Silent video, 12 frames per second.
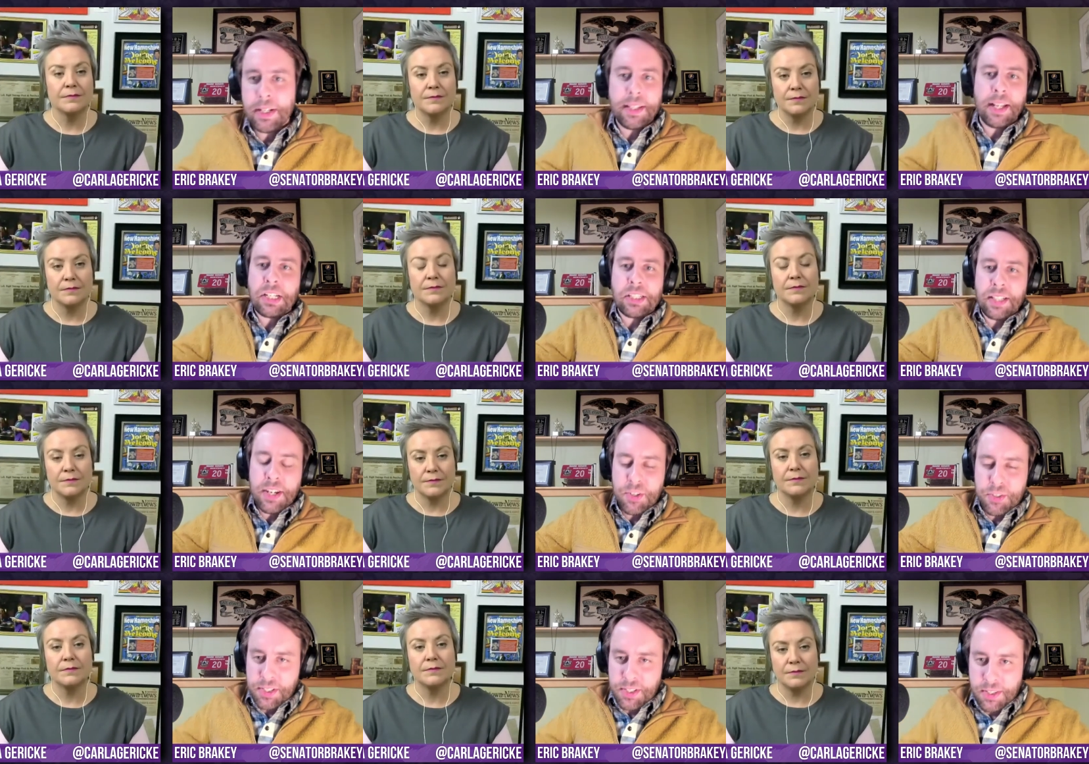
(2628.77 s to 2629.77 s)

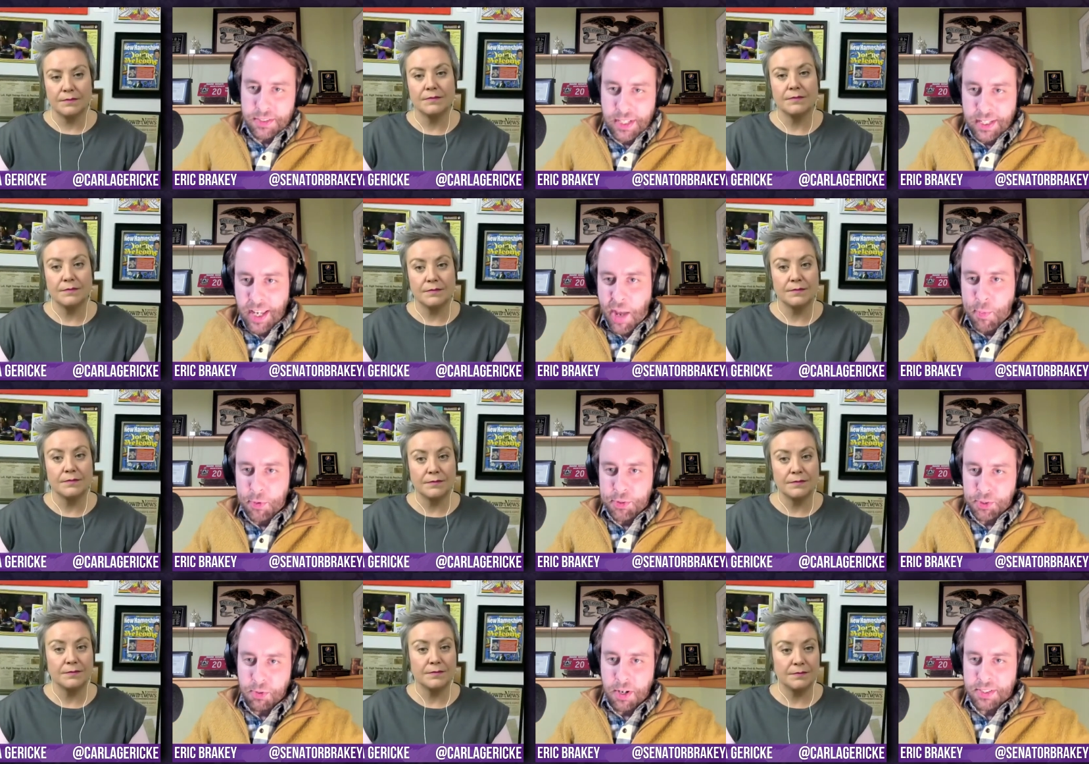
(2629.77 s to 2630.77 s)
Speaker 1: legislators into the state
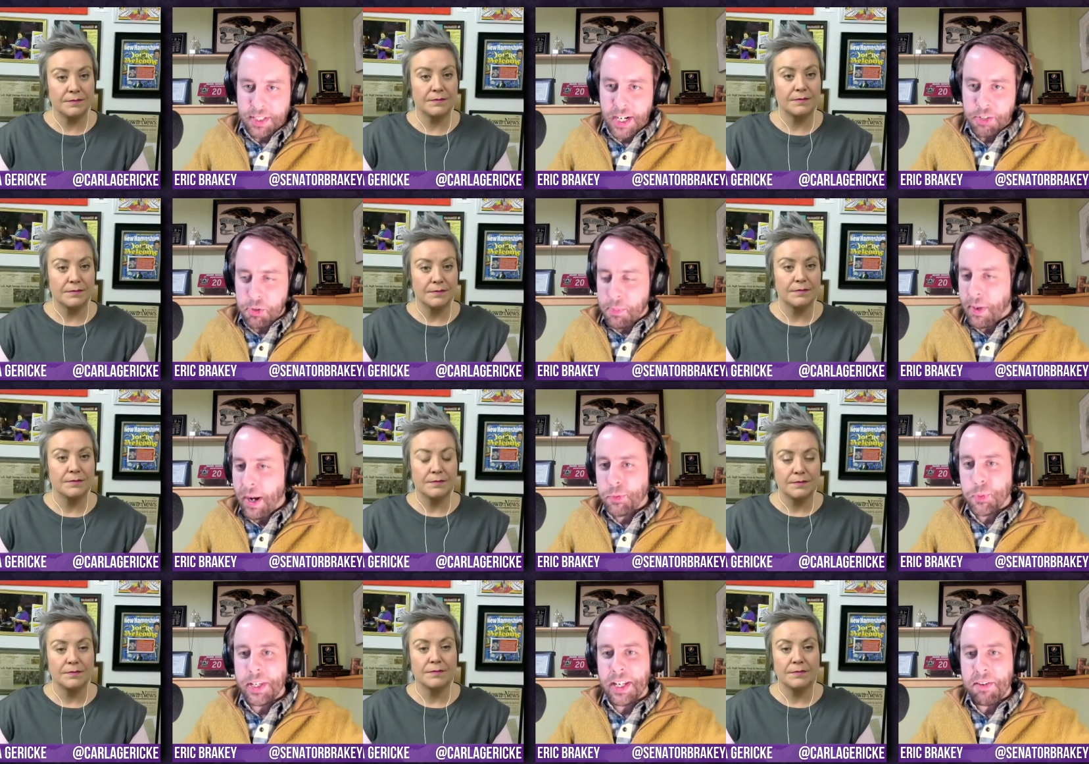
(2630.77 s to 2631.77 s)
capitals across the country.
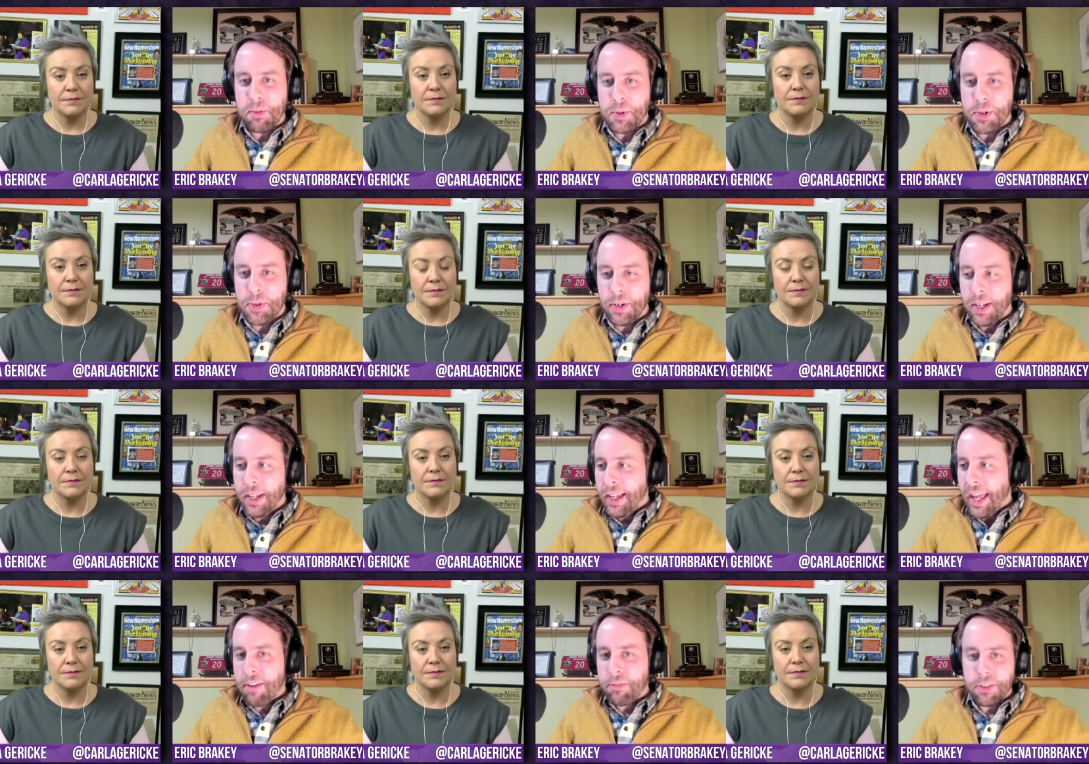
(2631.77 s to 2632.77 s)
Perhaps we can have a renewed
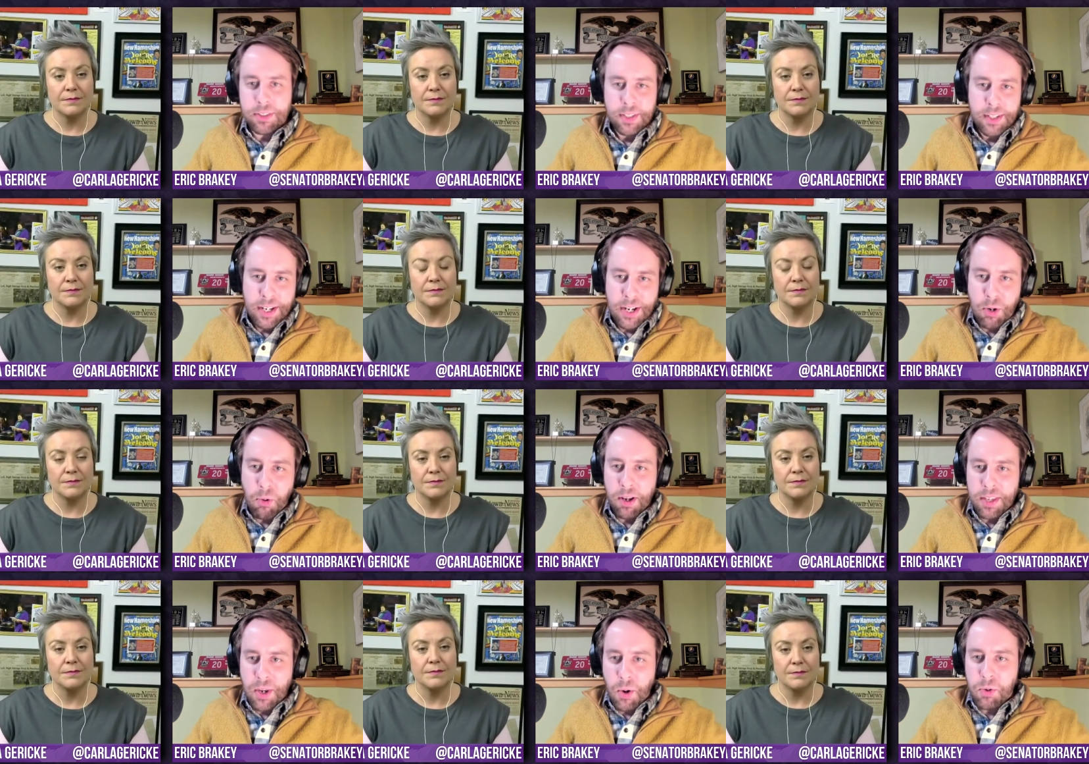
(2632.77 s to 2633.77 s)
effort,
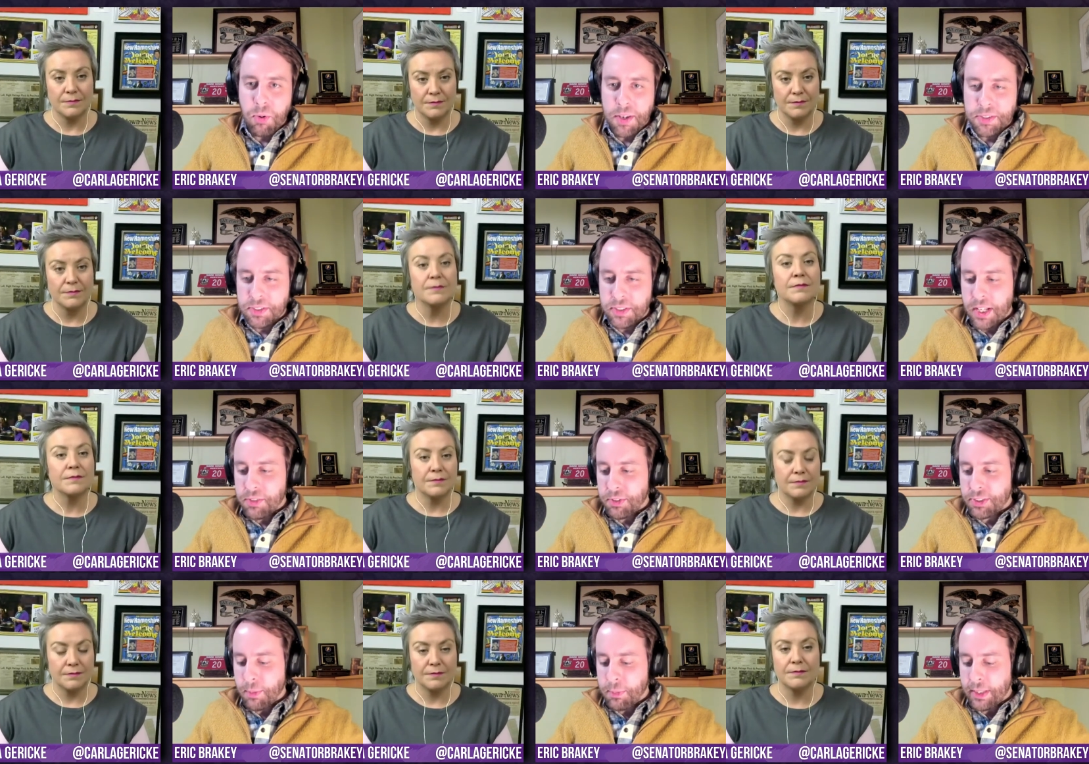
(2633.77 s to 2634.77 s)
uh, you know, across the states
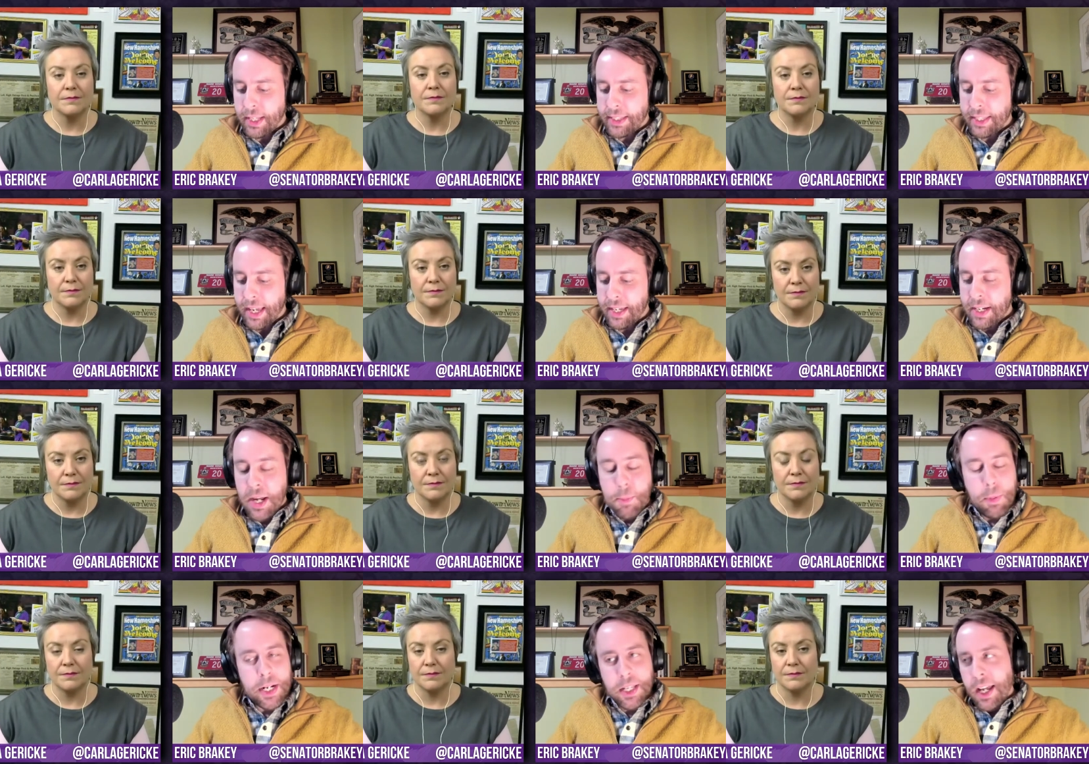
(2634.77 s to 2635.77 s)
for something like that.
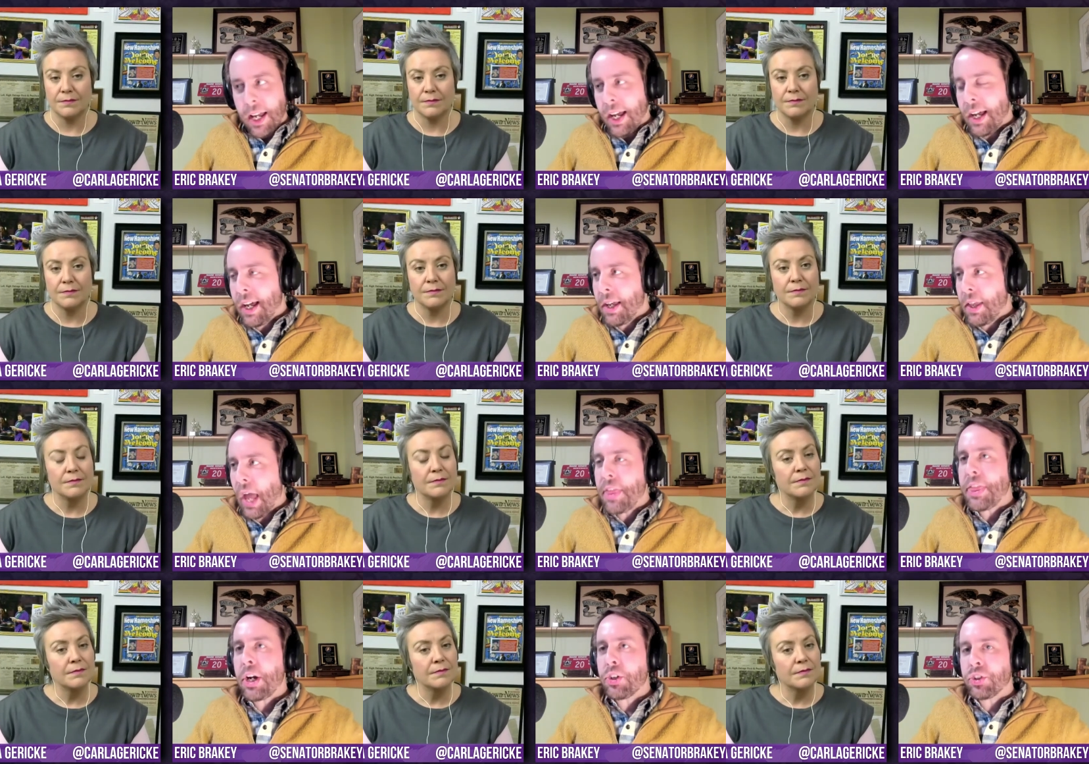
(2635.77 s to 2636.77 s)
But uh,
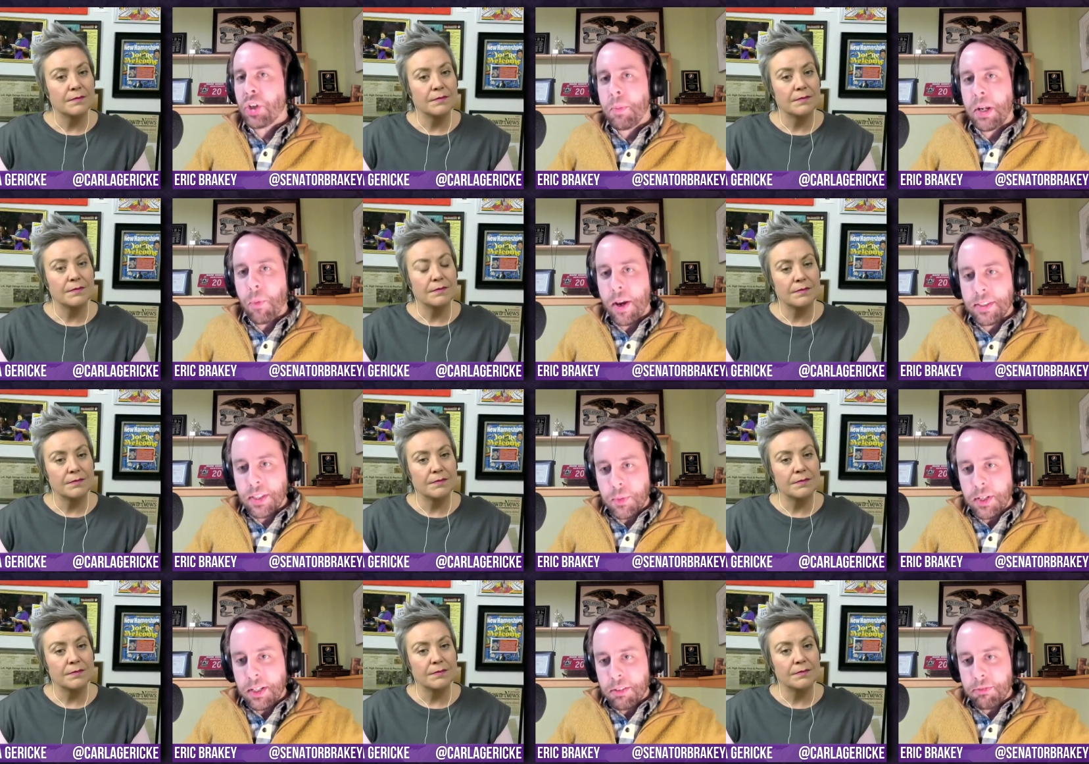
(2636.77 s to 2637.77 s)
I, there are so many ways that
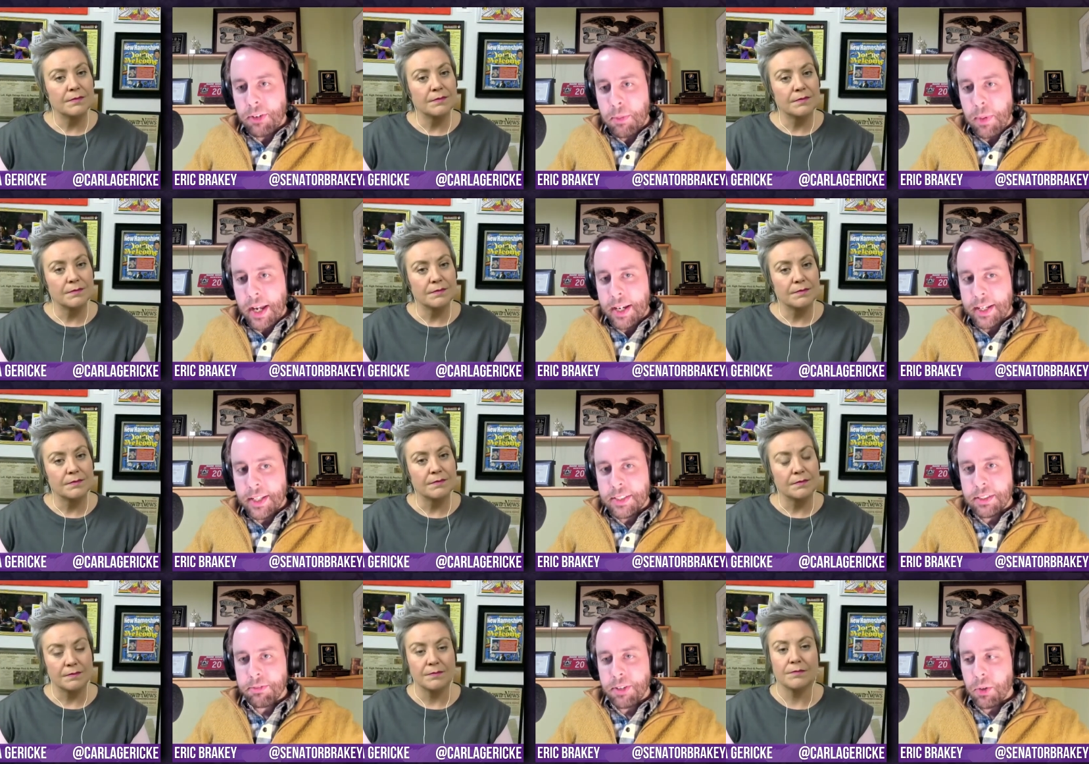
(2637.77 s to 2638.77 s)
we need to fight back
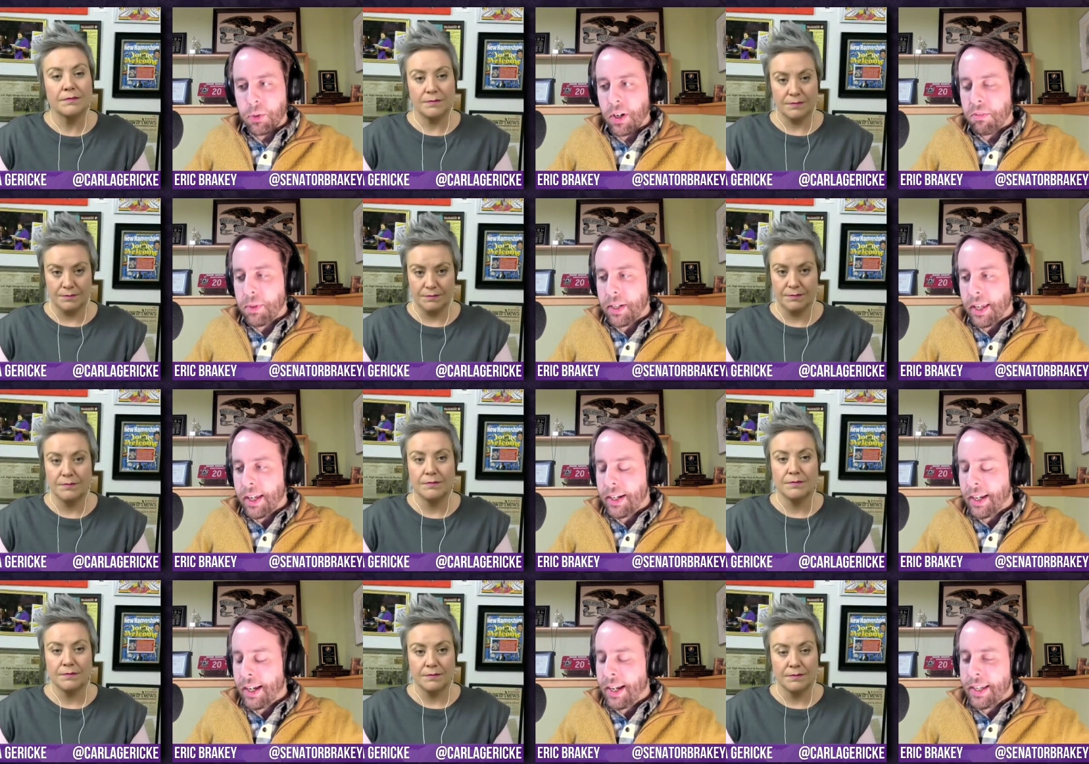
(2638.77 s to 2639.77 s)
against the federal government,
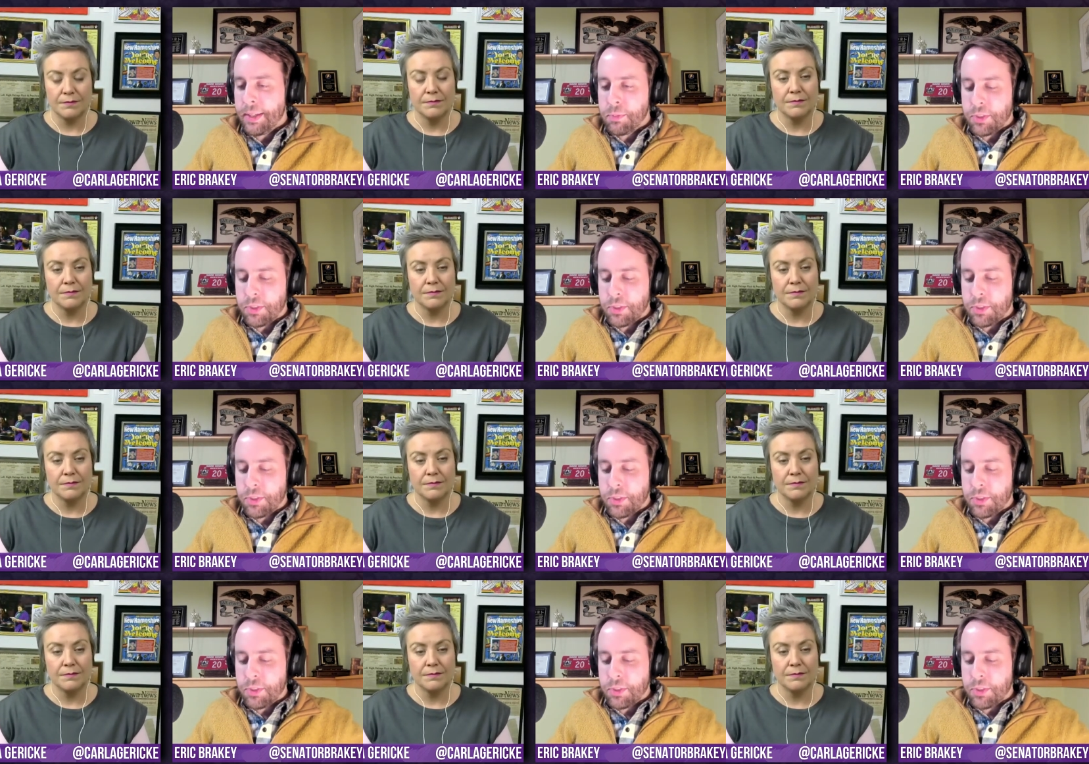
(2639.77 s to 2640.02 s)
and I am